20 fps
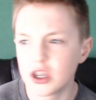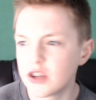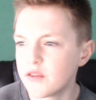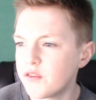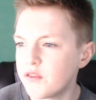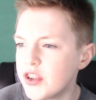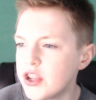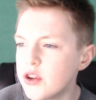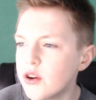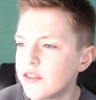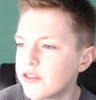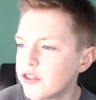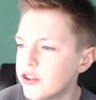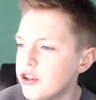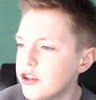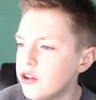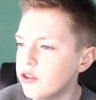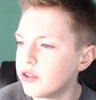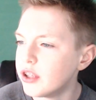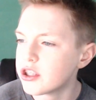video if you're
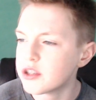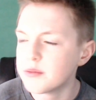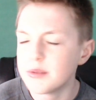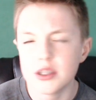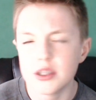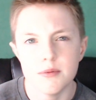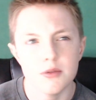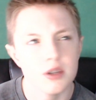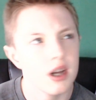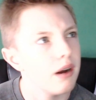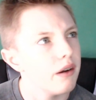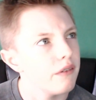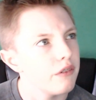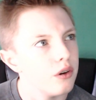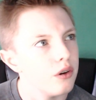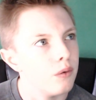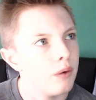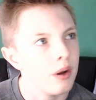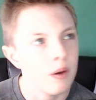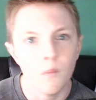new, that should be subscribe.
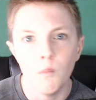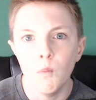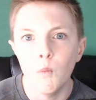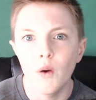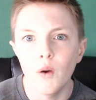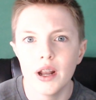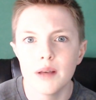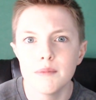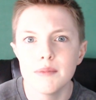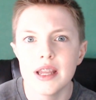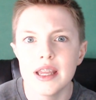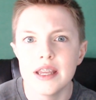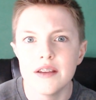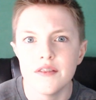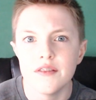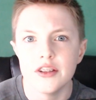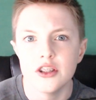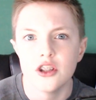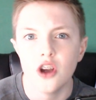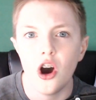What am I
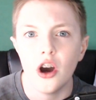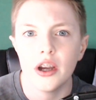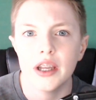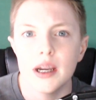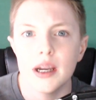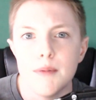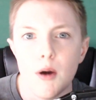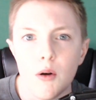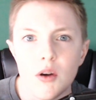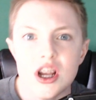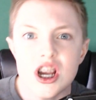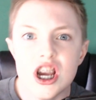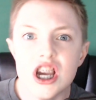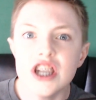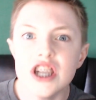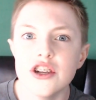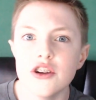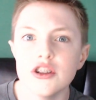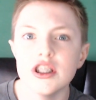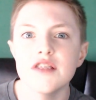even talking about?
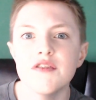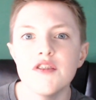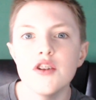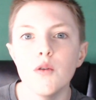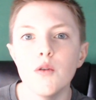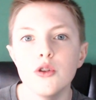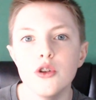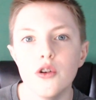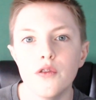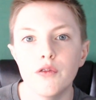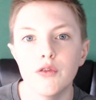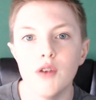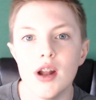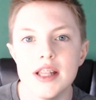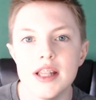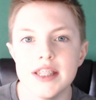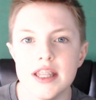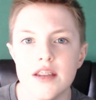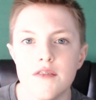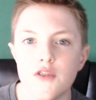Share this video with your
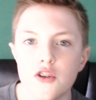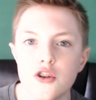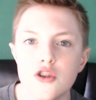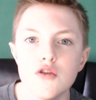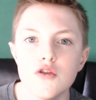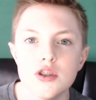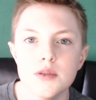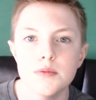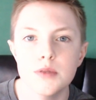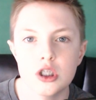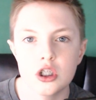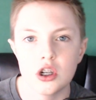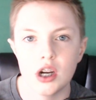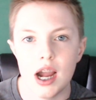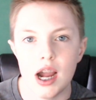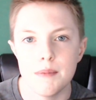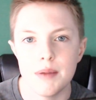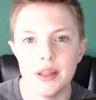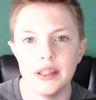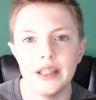friends, and if you're new,
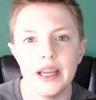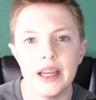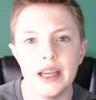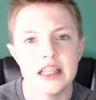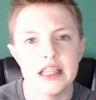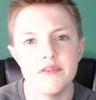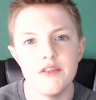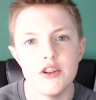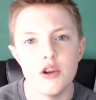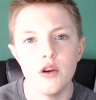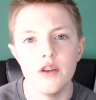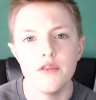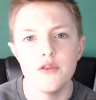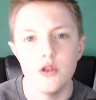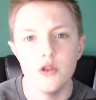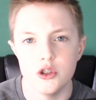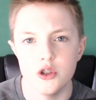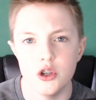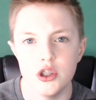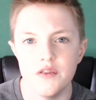subscribe and like this video if
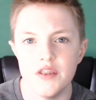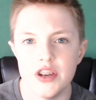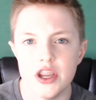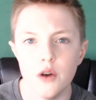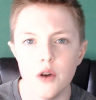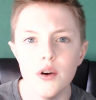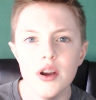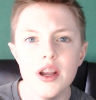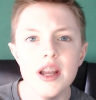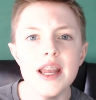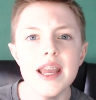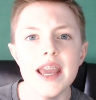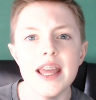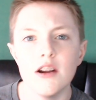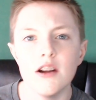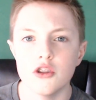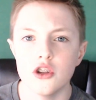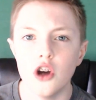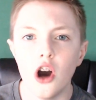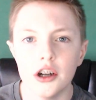you enjoyed the video.
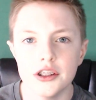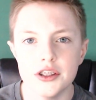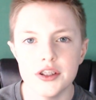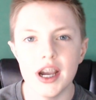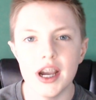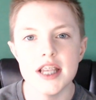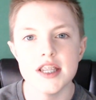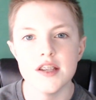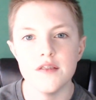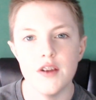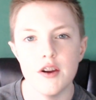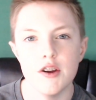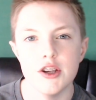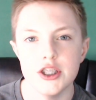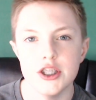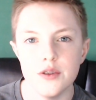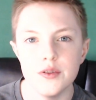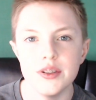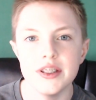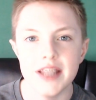And I'll talk to you guys very
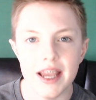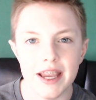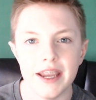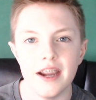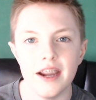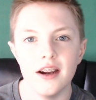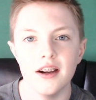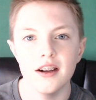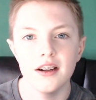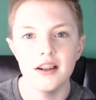soon. Take care.